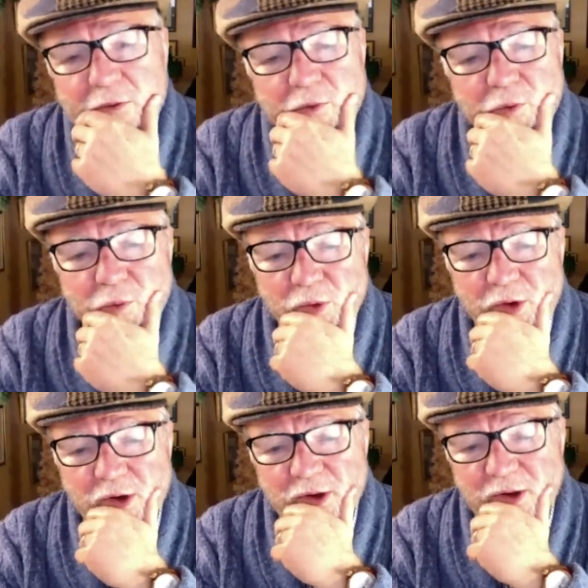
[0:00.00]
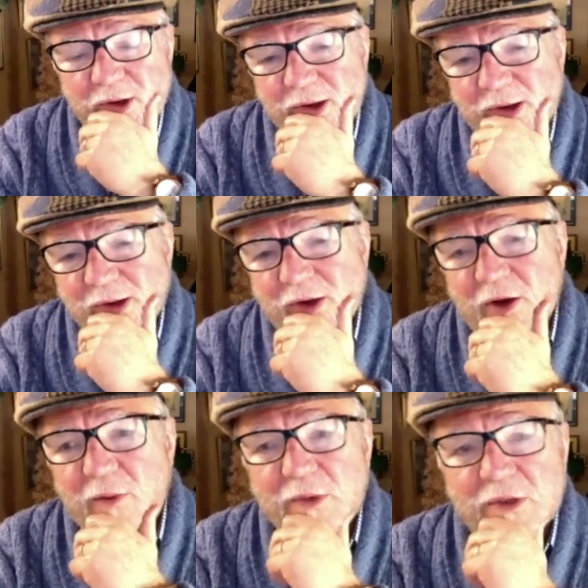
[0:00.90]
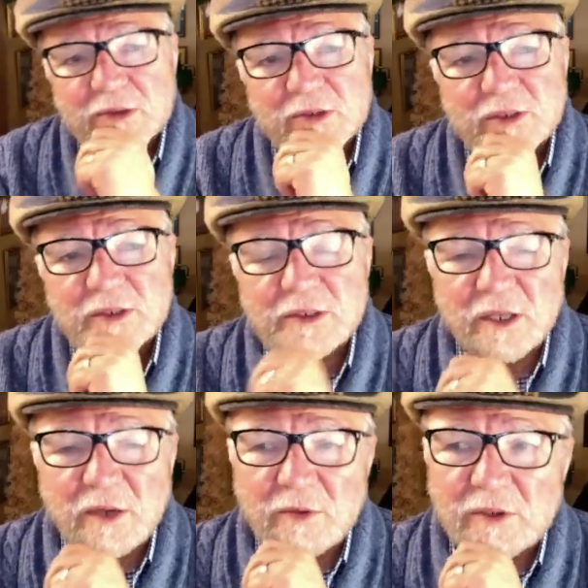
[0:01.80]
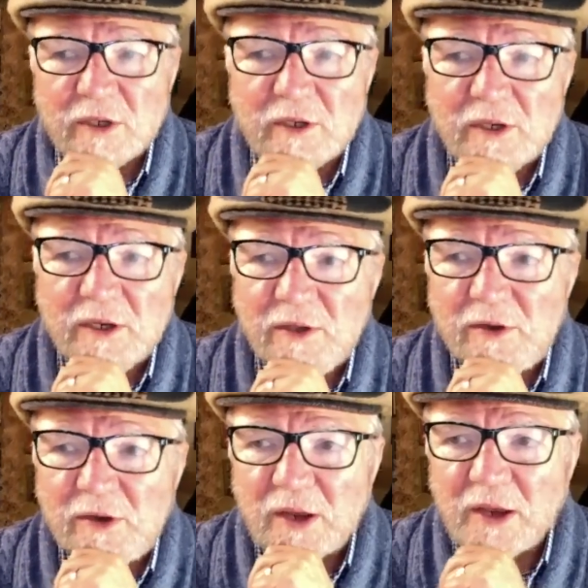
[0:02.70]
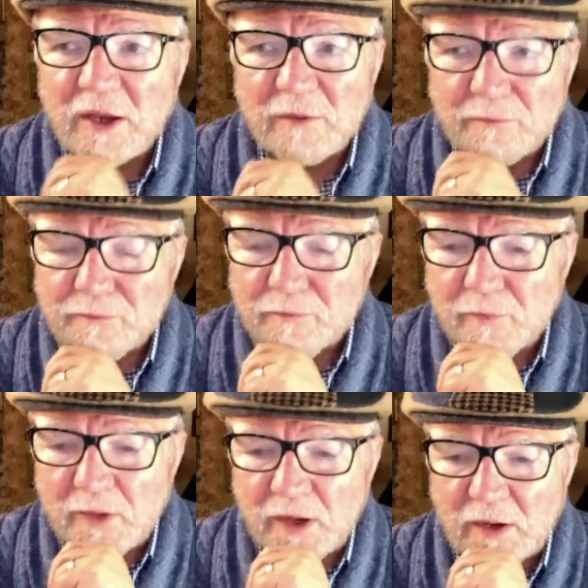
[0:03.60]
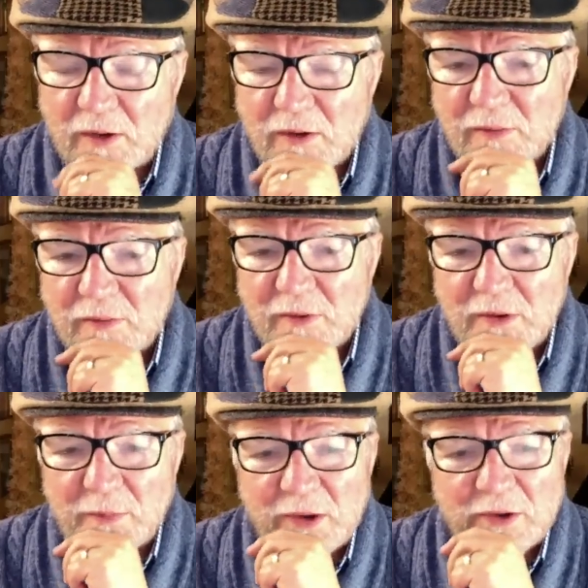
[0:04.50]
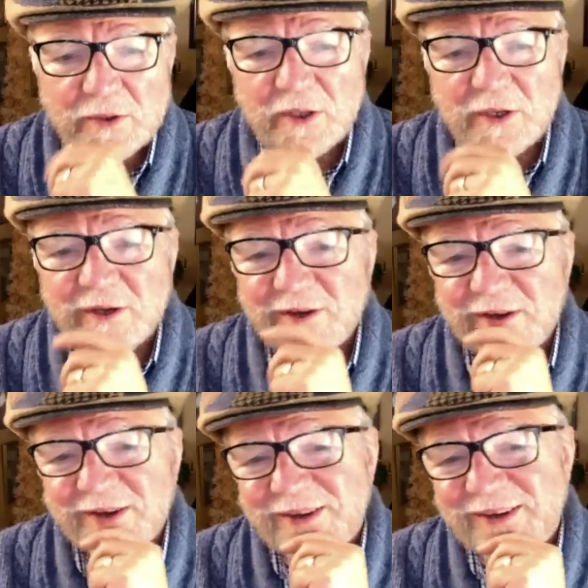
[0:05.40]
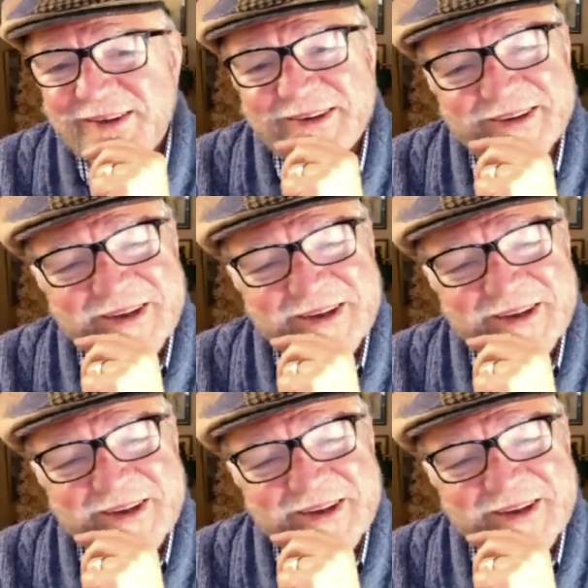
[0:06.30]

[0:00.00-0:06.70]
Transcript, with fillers: one of the uh, comments that was on the other day uh, about the uh,